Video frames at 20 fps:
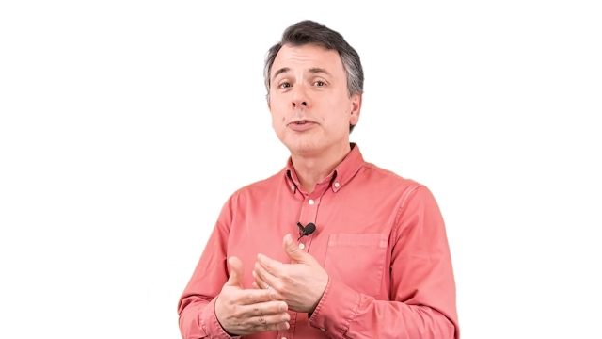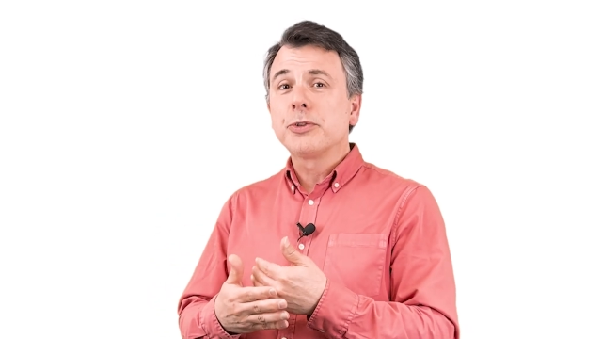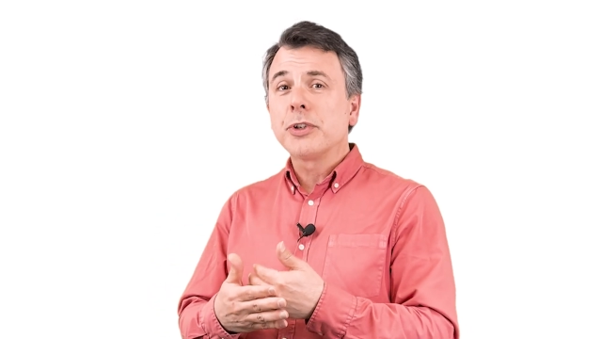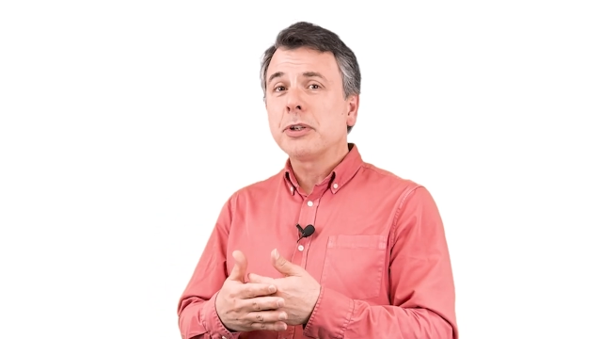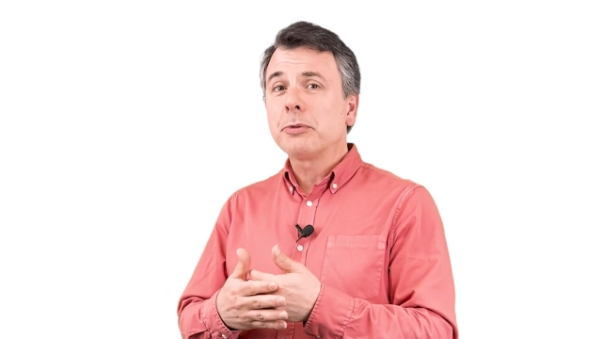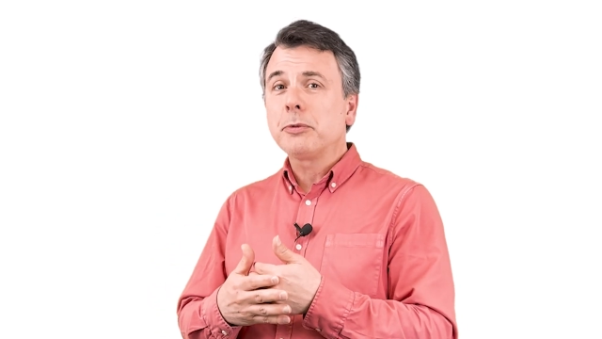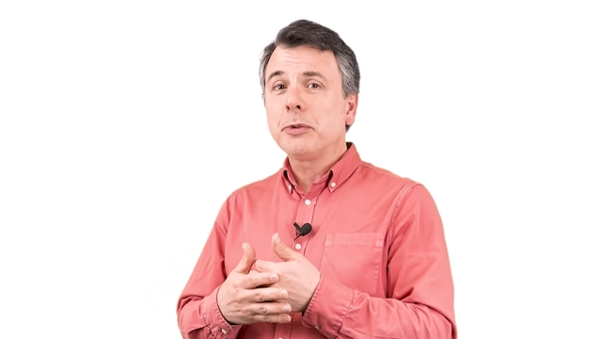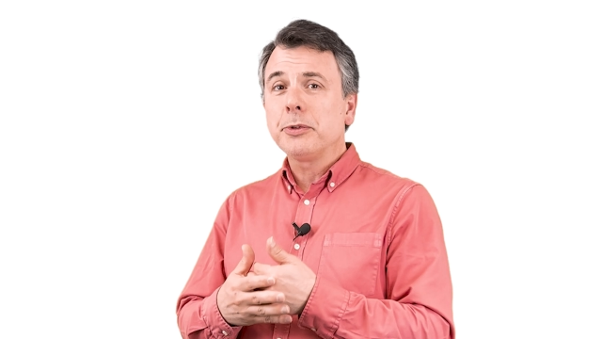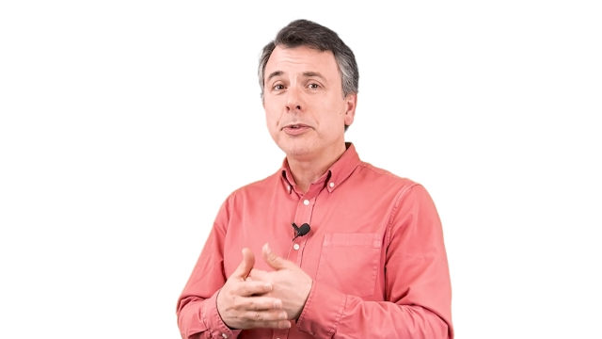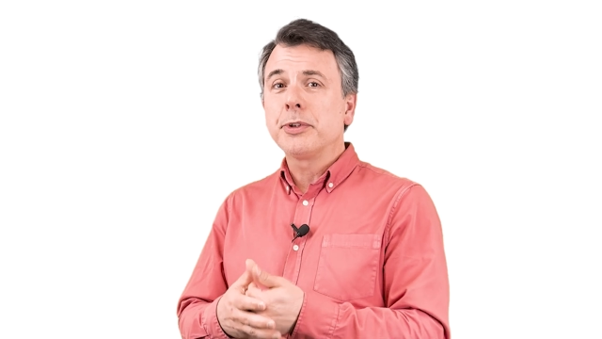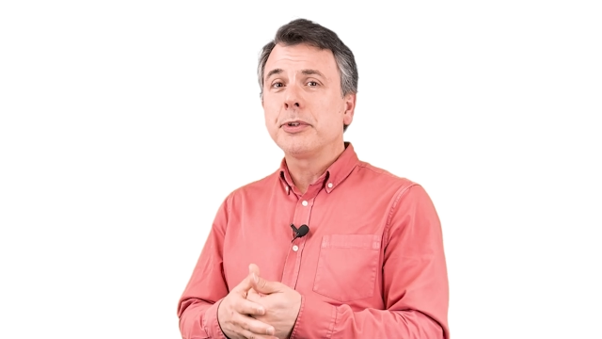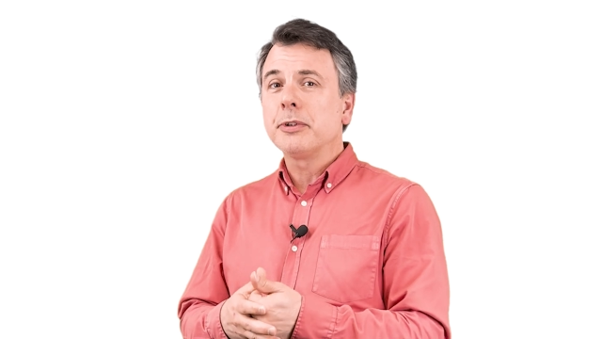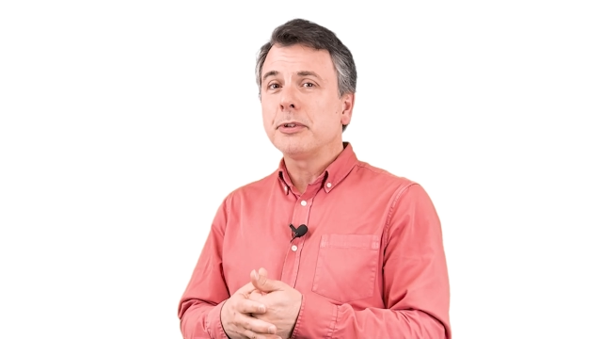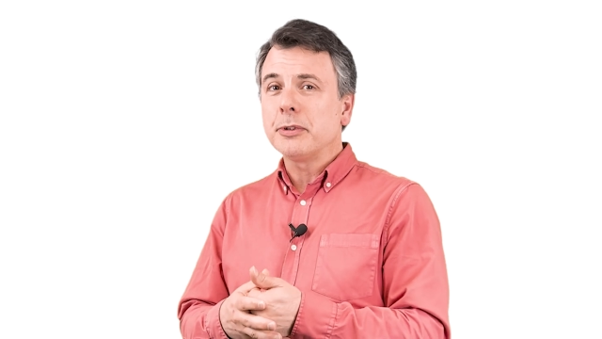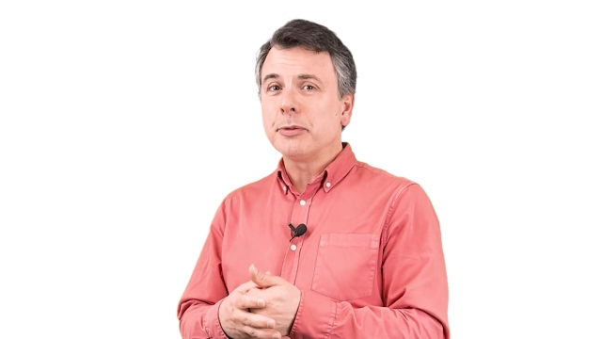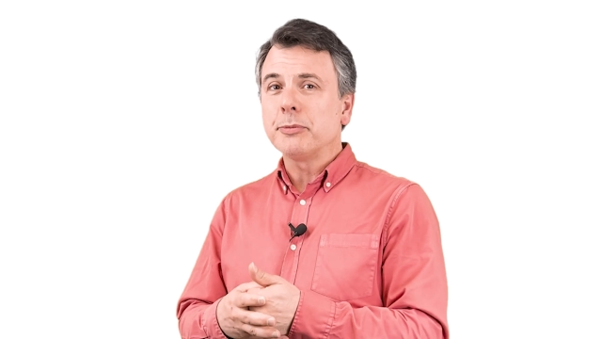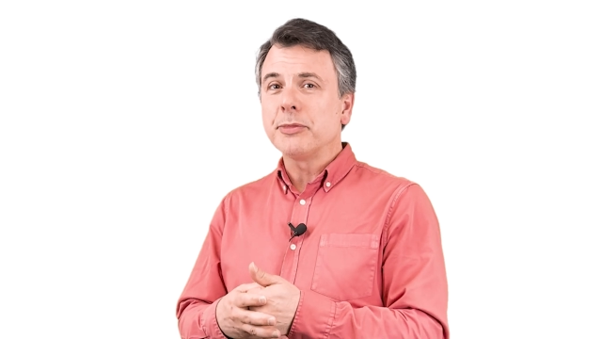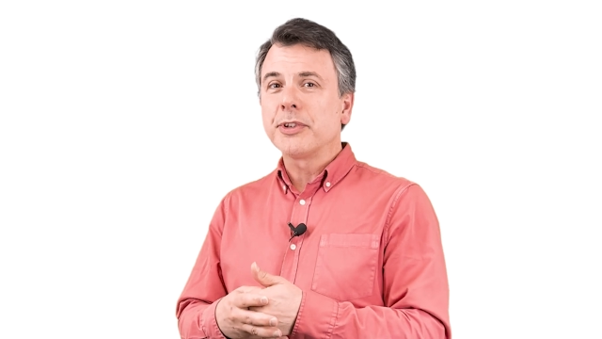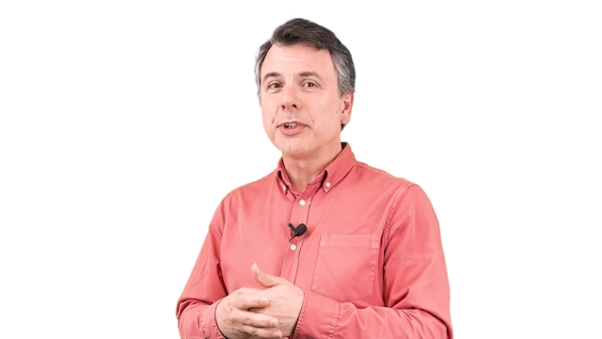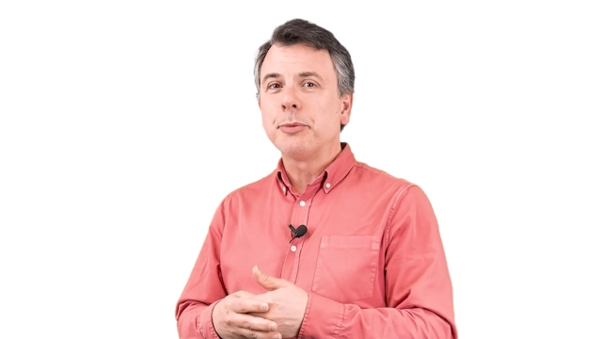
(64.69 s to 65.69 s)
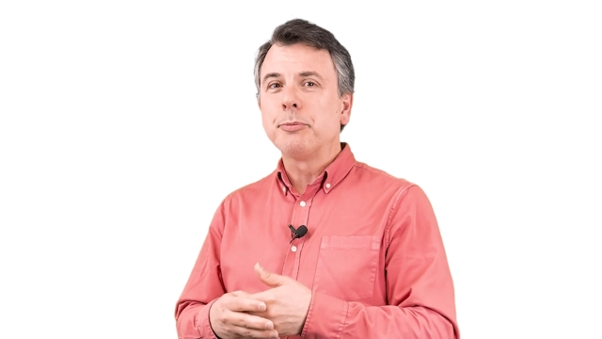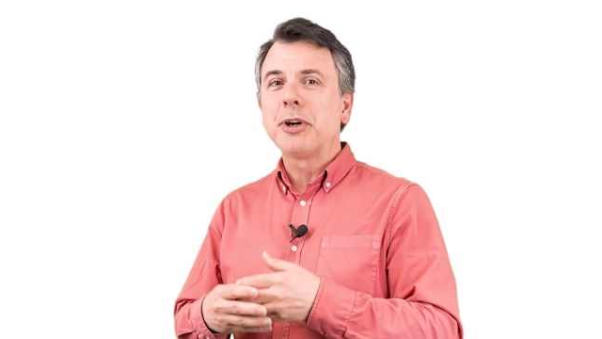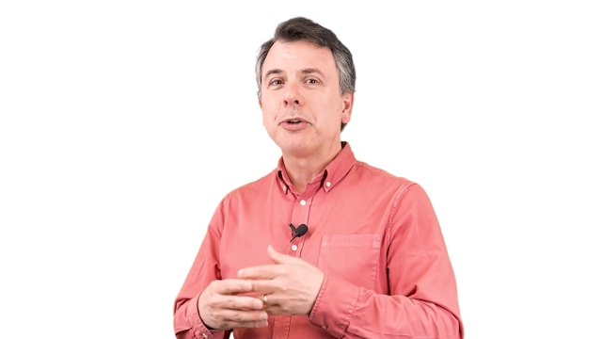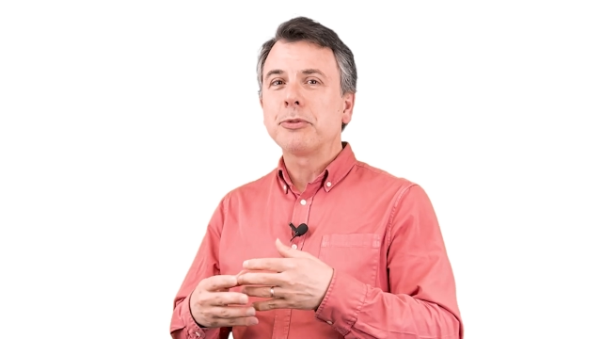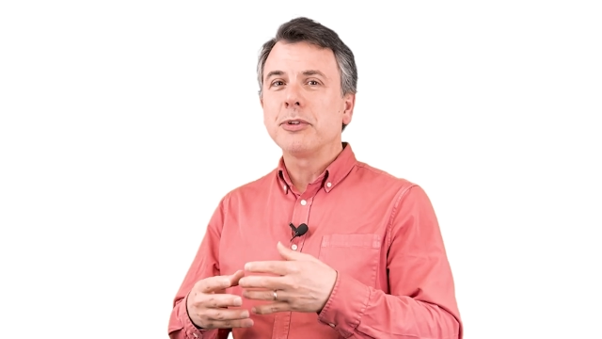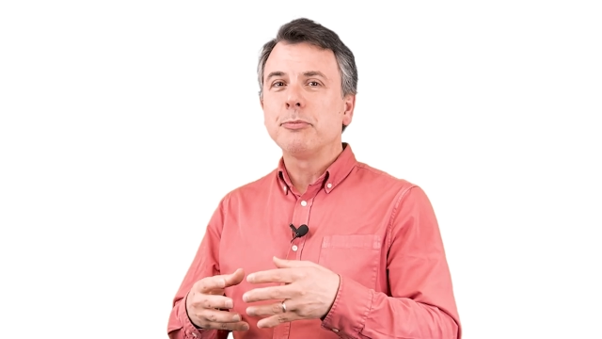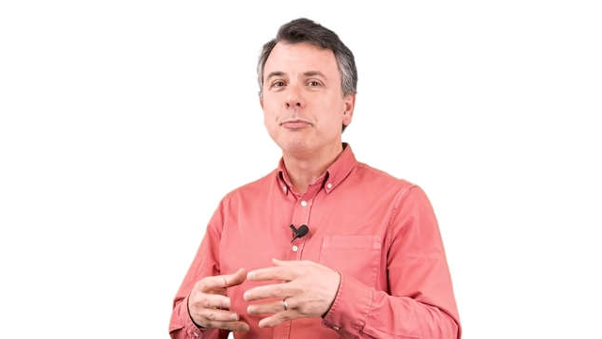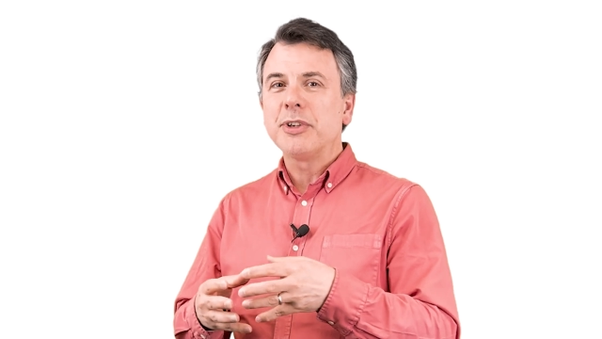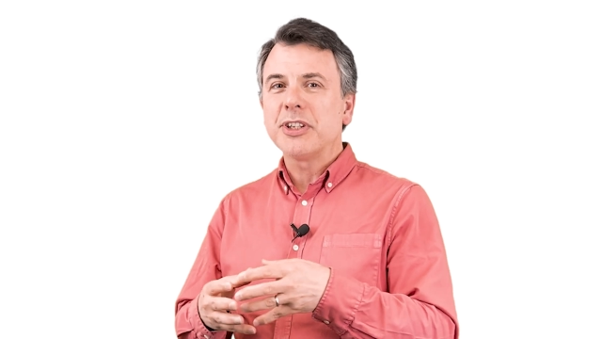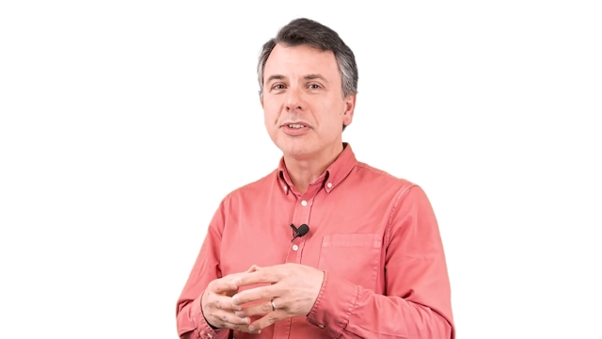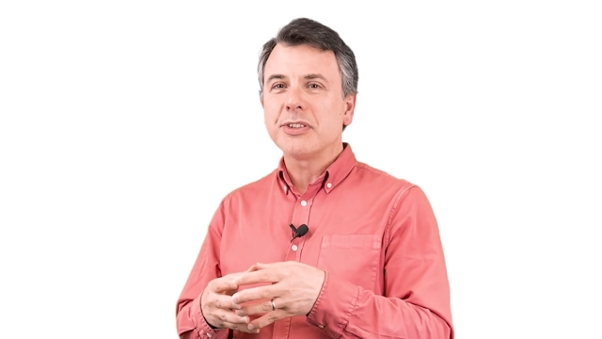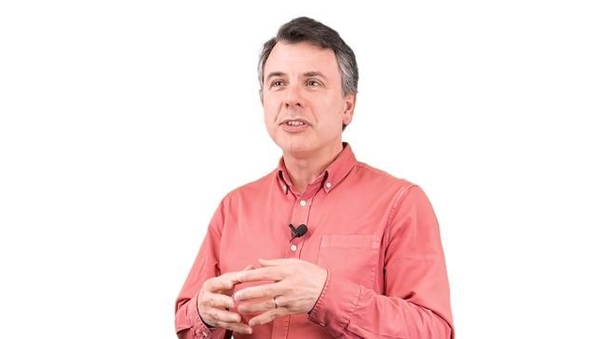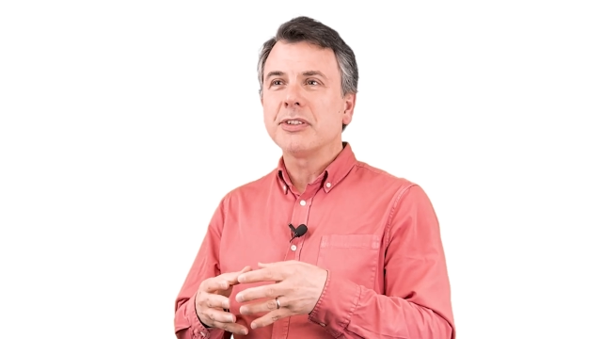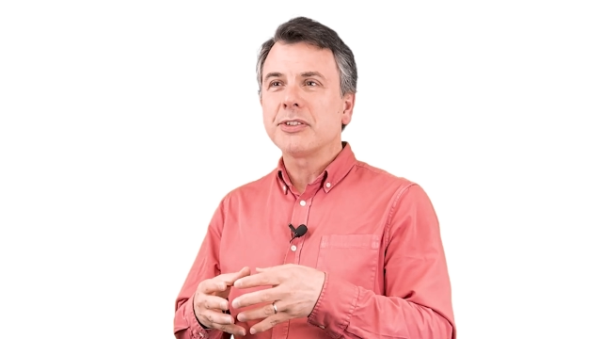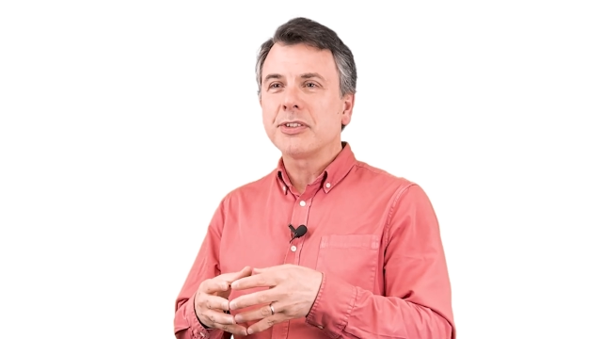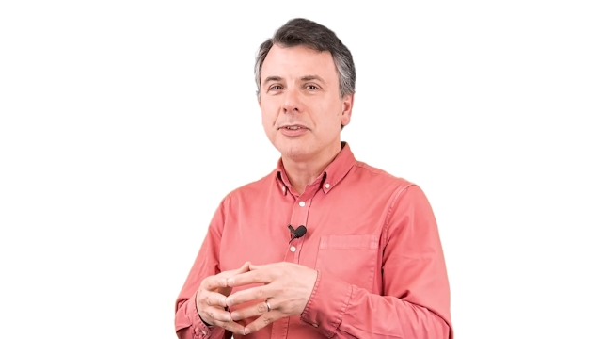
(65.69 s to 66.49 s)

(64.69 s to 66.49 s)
general terms, about the business